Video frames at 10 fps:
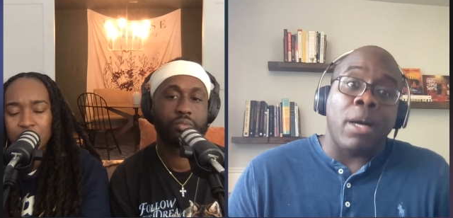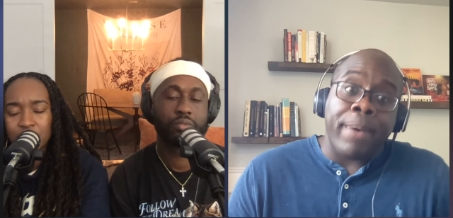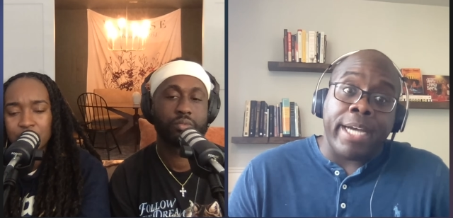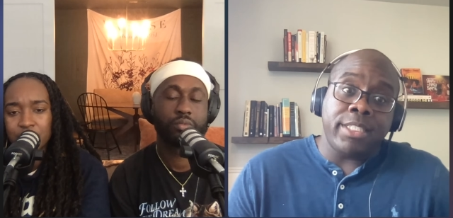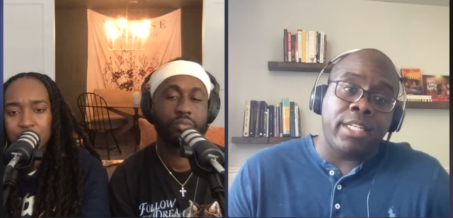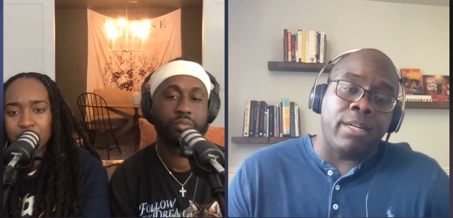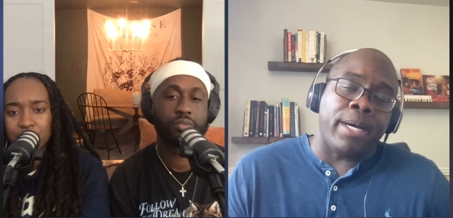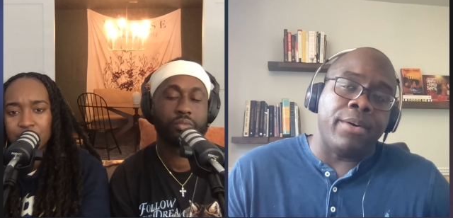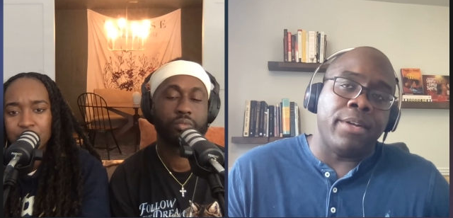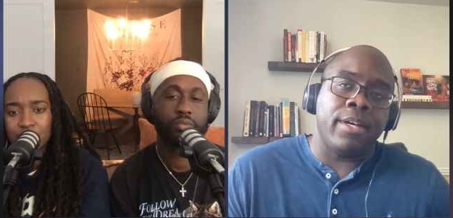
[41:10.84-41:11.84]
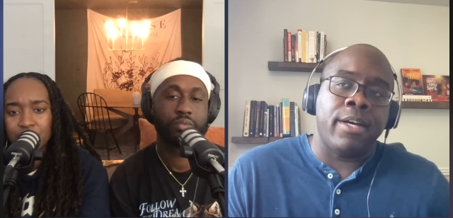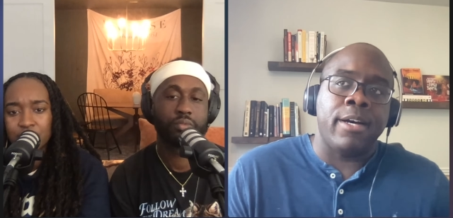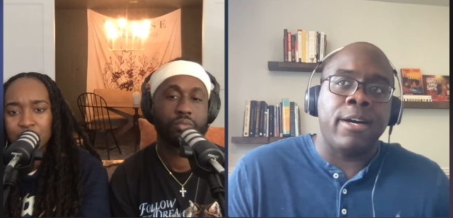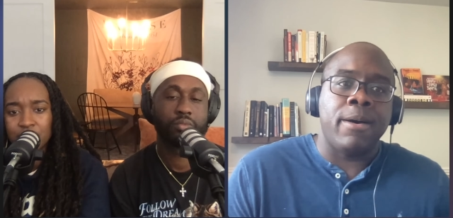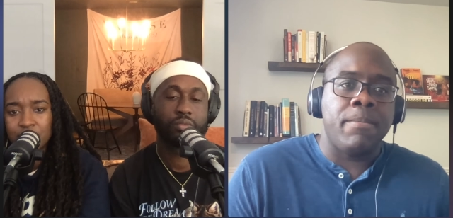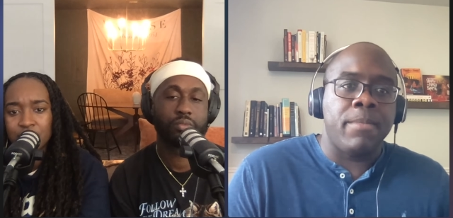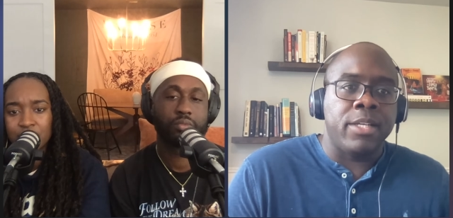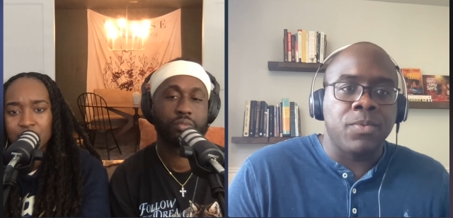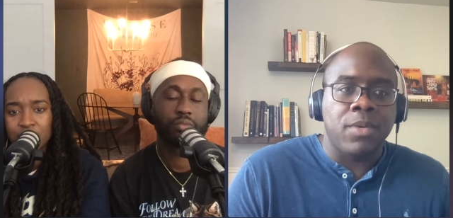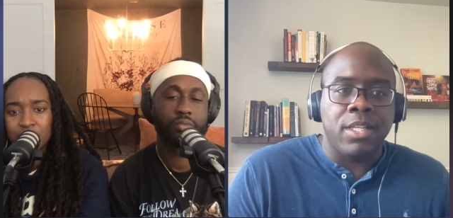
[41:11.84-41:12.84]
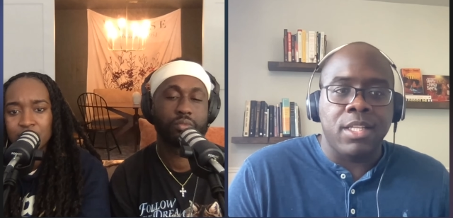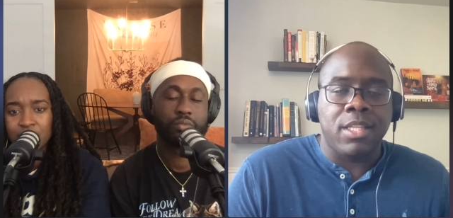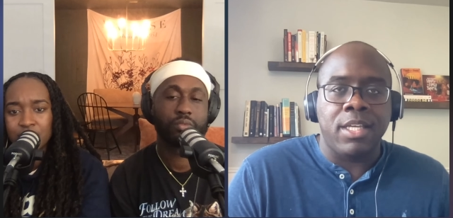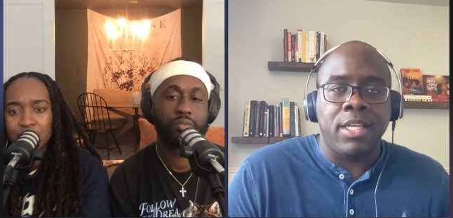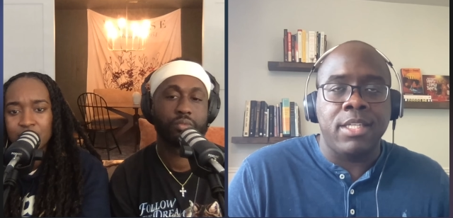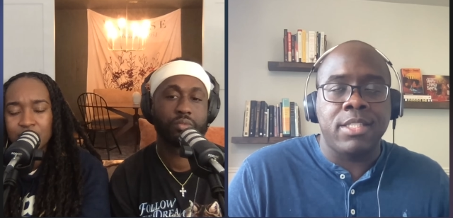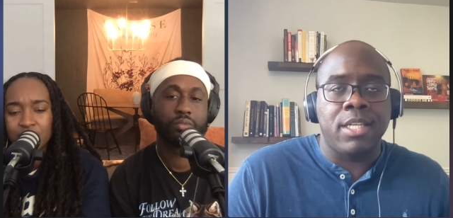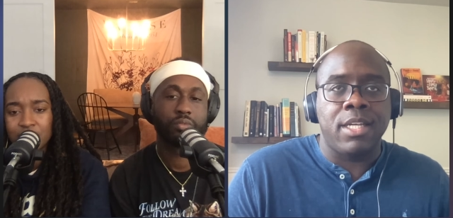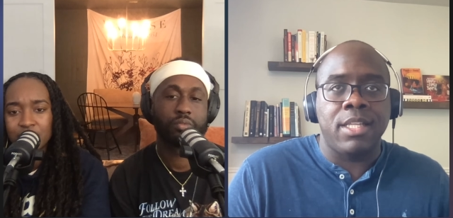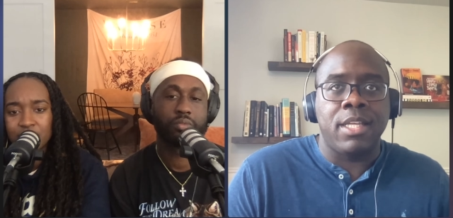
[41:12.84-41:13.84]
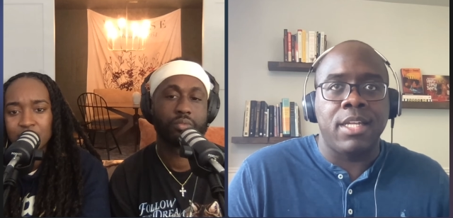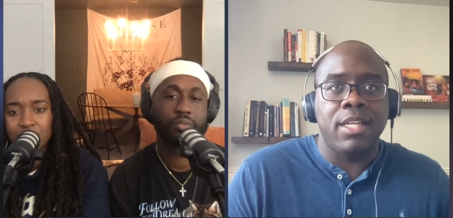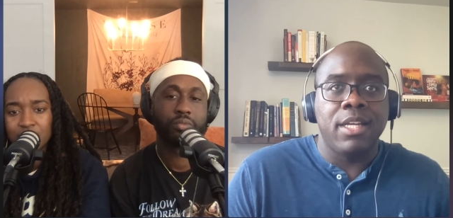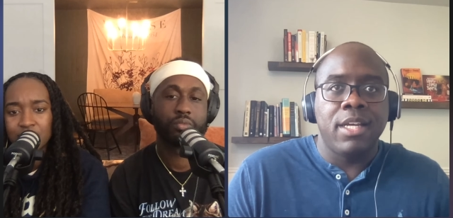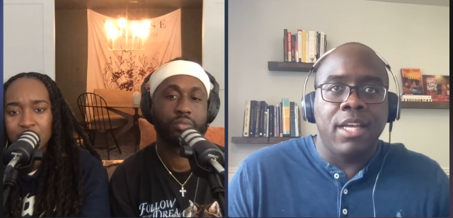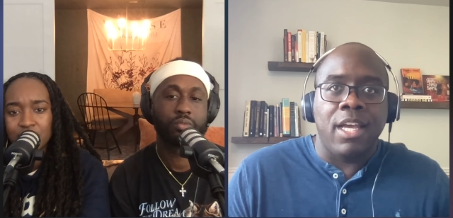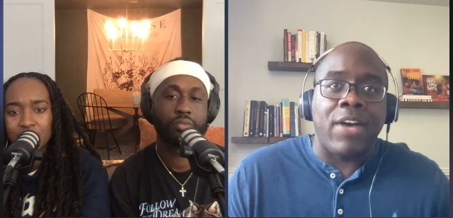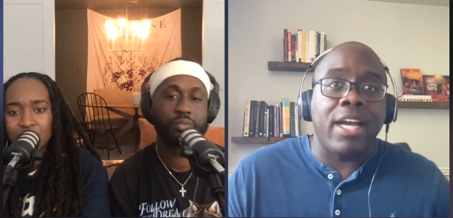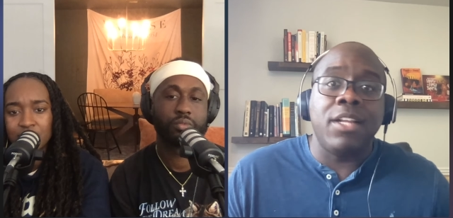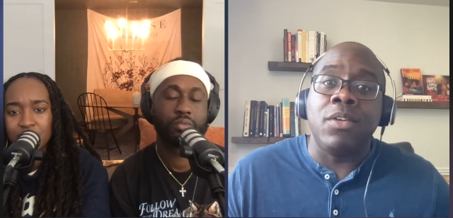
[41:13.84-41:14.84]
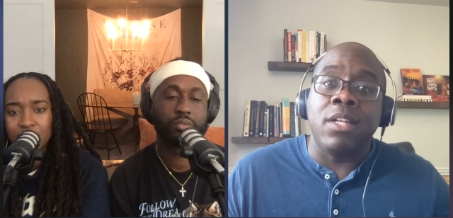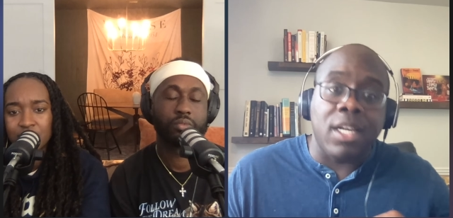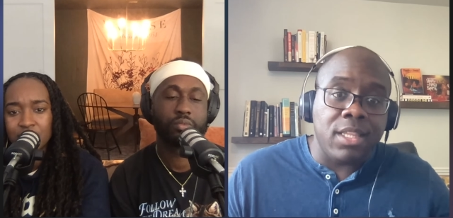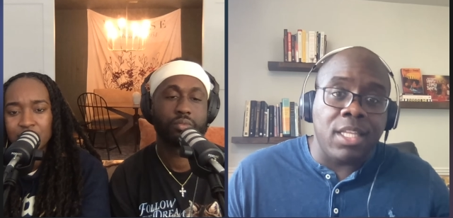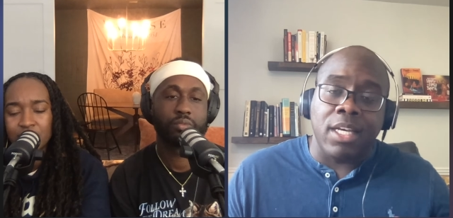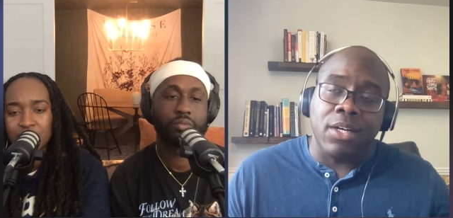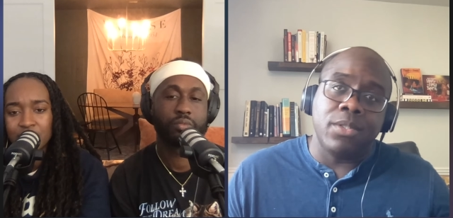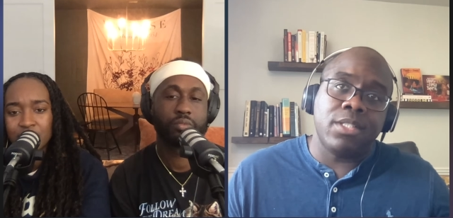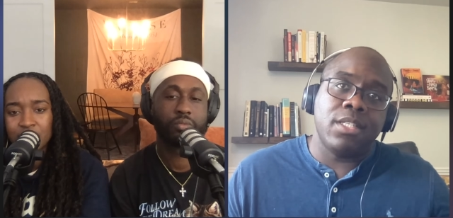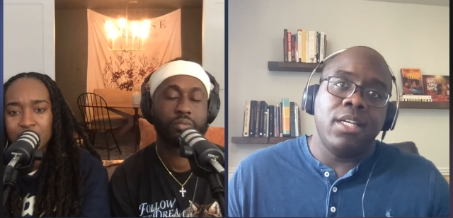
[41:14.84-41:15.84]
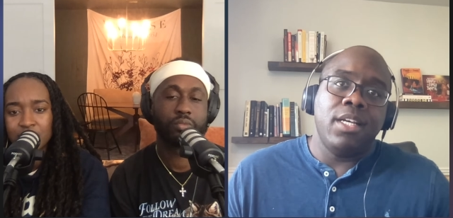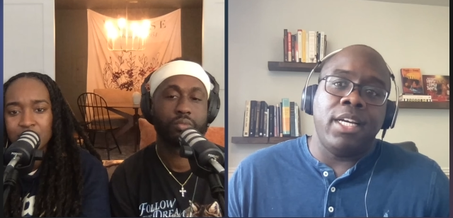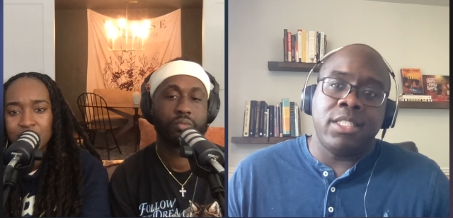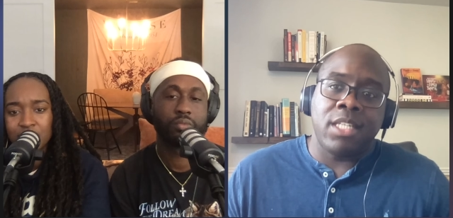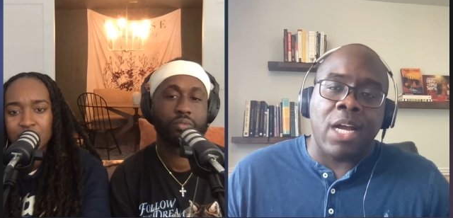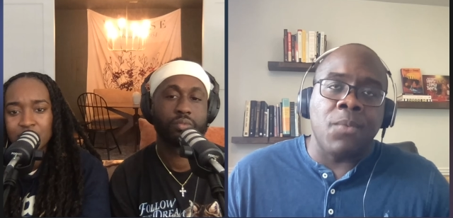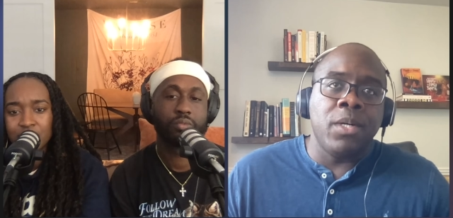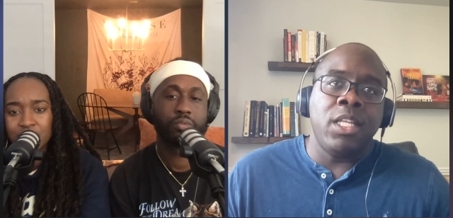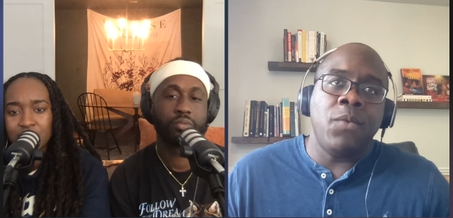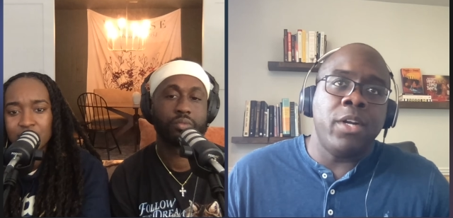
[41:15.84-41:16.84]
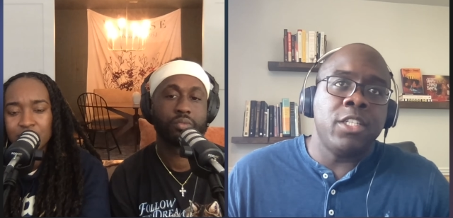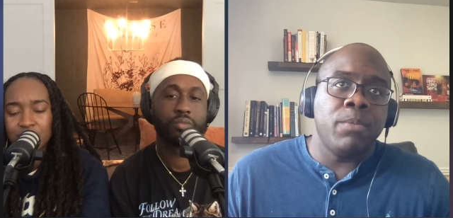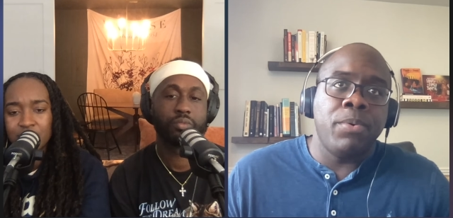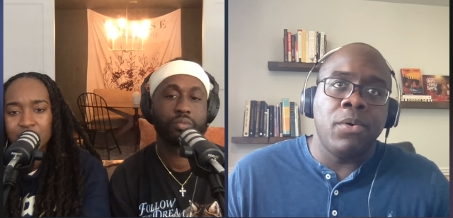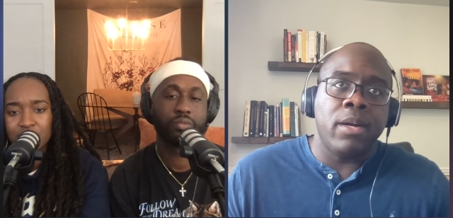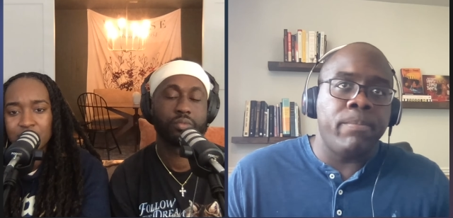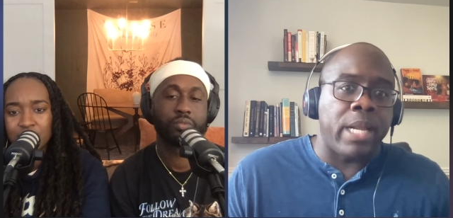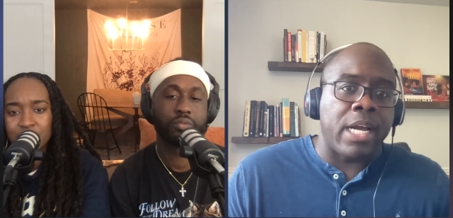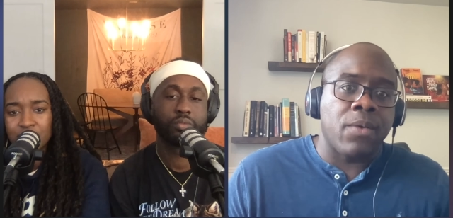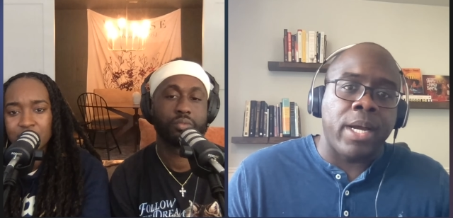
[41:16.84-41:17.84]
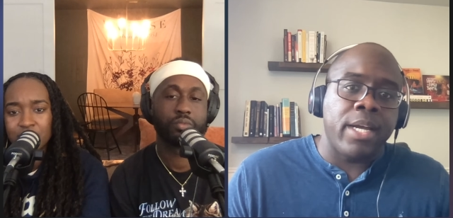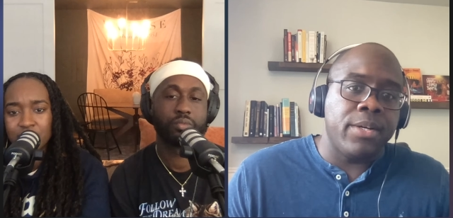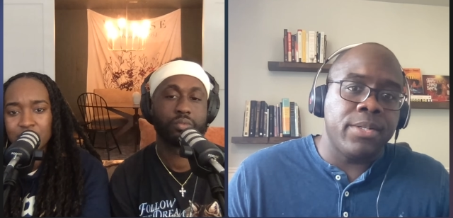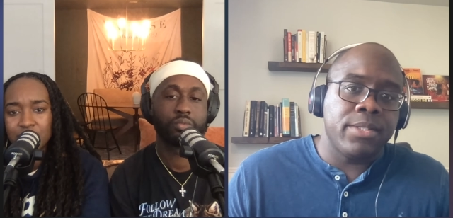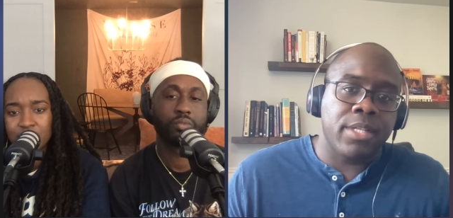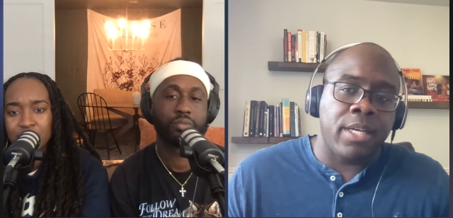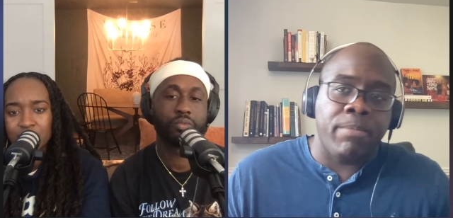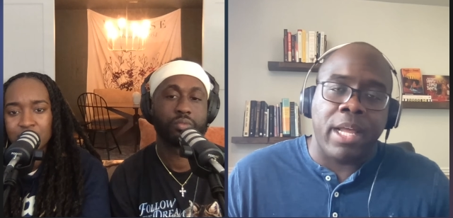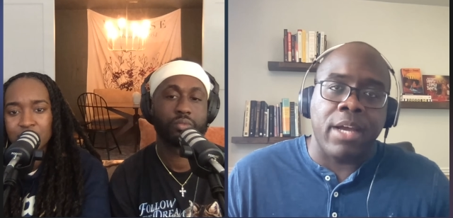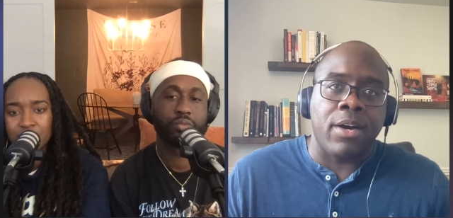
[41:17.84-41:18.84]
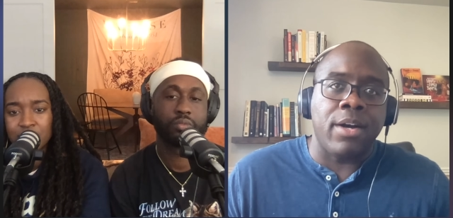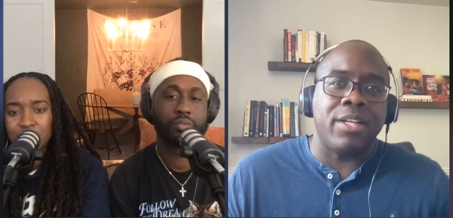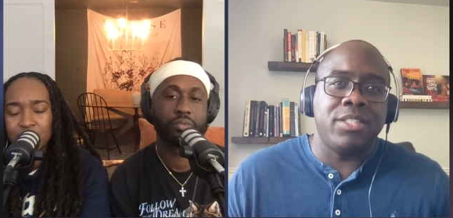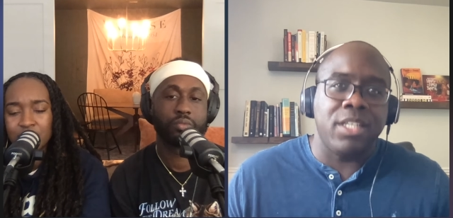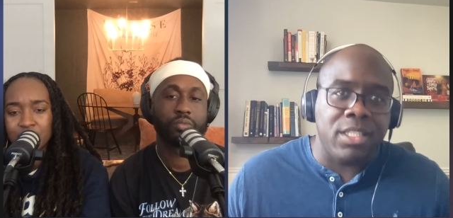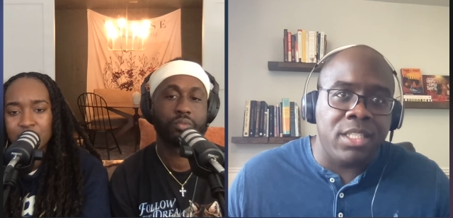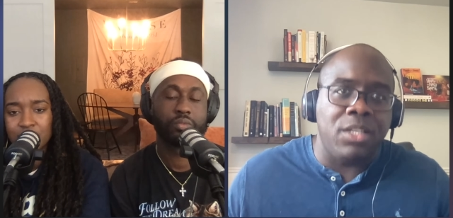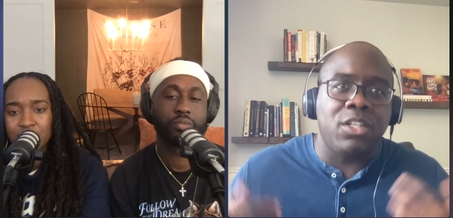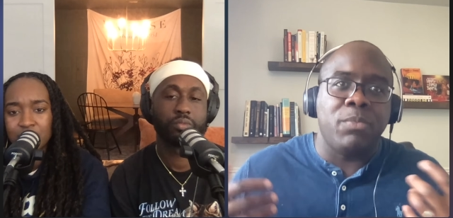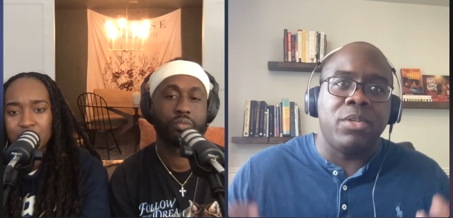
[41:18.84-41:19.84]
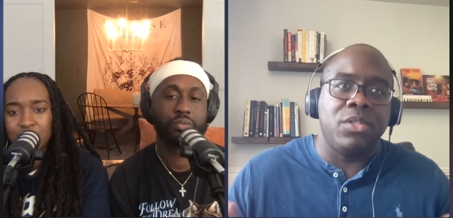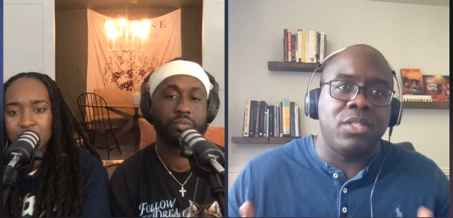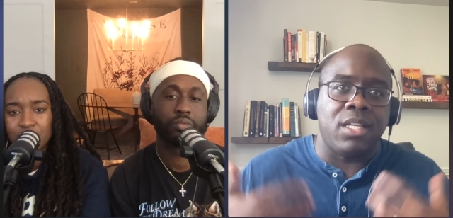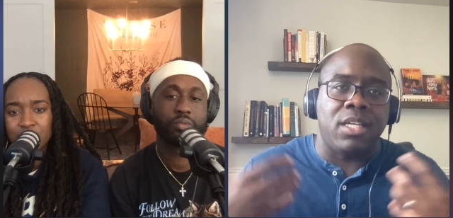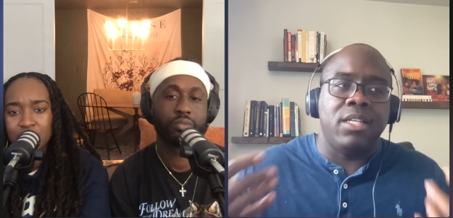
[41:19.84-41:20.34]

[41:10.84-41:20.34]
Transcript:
Speaker 1: and so I'm passionate about it. Um, it's one of the things that that if I could do nothing else, is that I really want to support Black writers and Black artists to continue to produce